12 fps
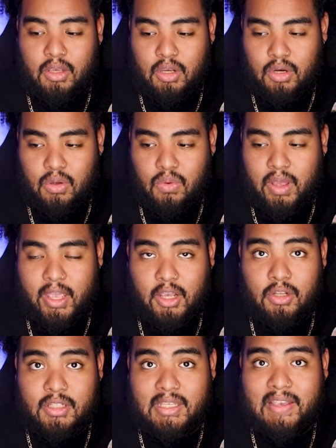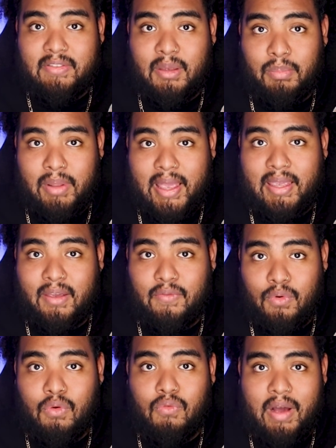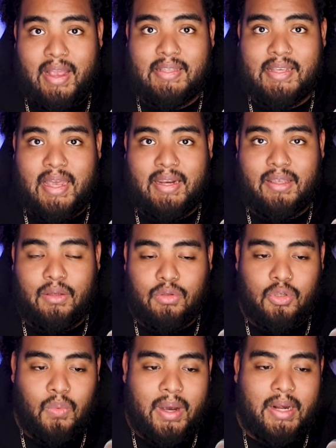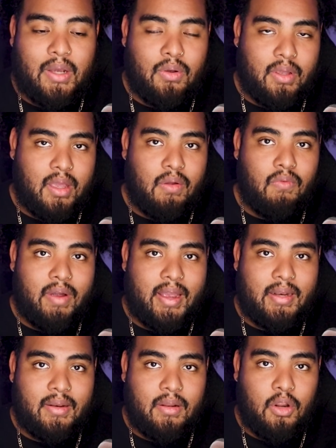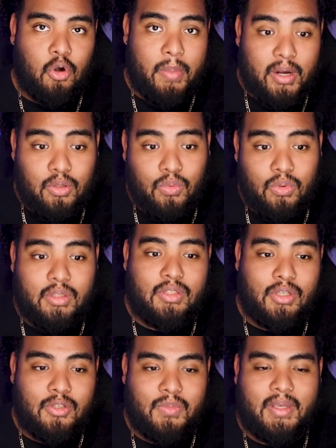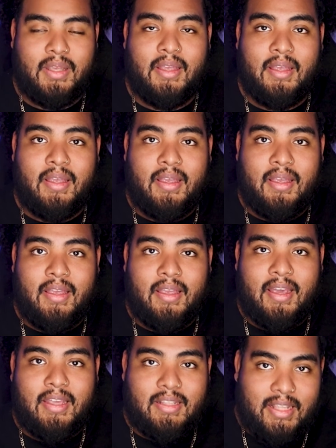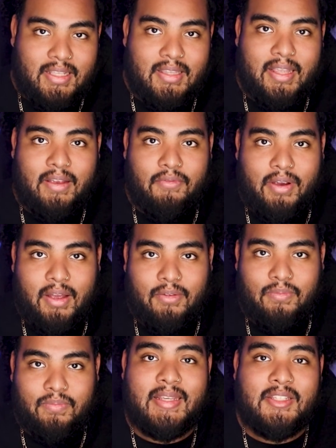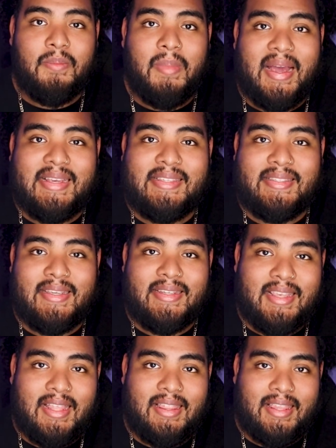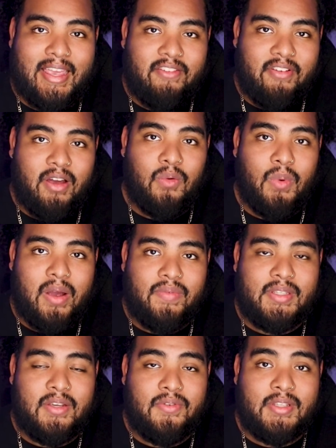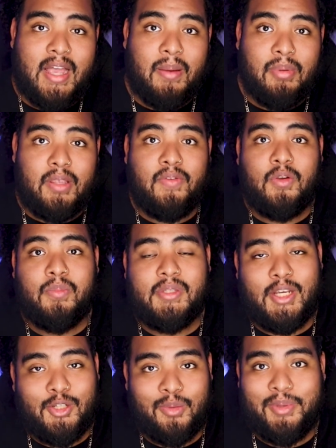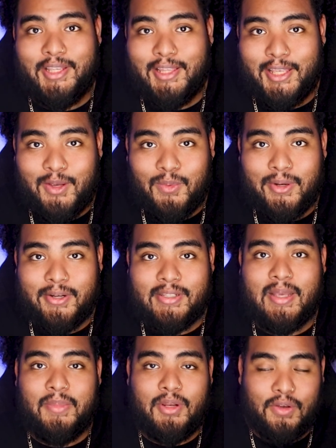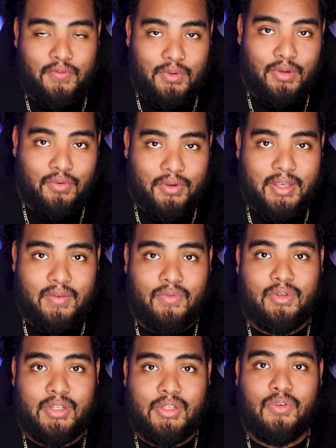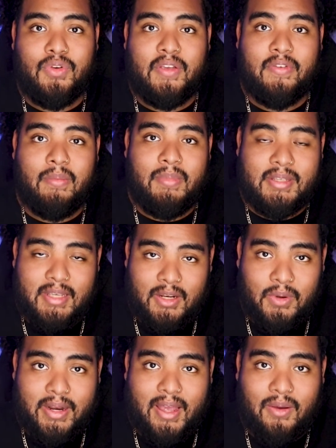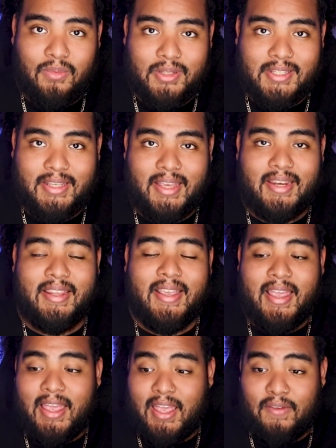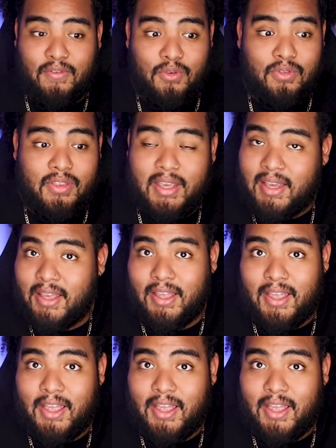a good safety blanket for Ryan Tannehill. So why not go get Roberto Woods, in the late 9th round. These are my 6 late round wide receivers I believe could potentially be league winners. Let me know if you agree, if you disagree, if I miss anyone out. Once again, if you think